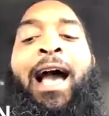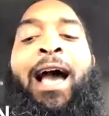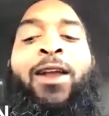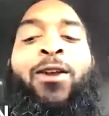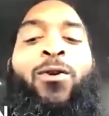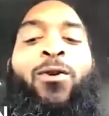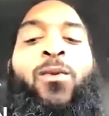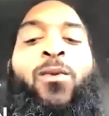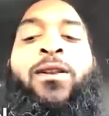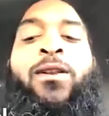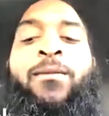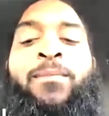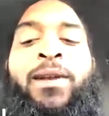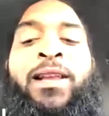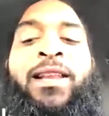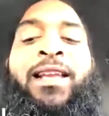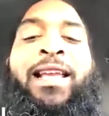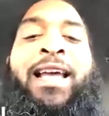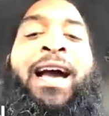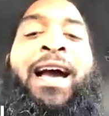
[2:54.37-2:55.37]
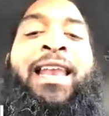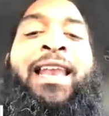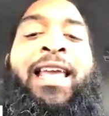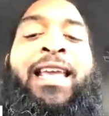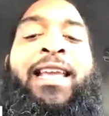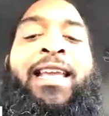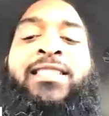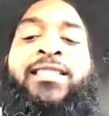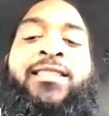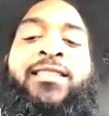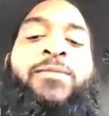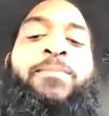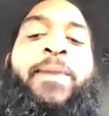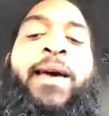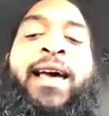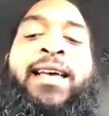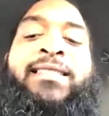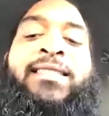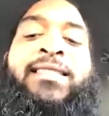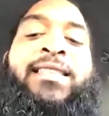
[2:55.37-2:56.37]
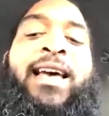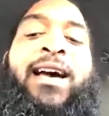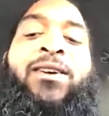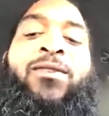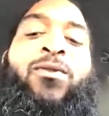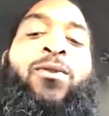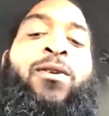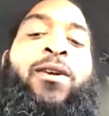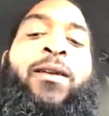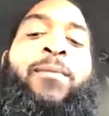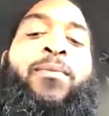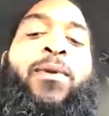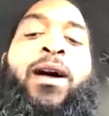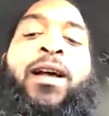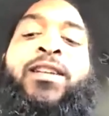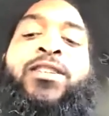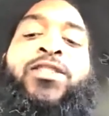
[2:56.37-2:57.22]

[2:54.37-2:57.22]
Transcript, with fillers: I don't want to be the guy that he just spazzes out on and probably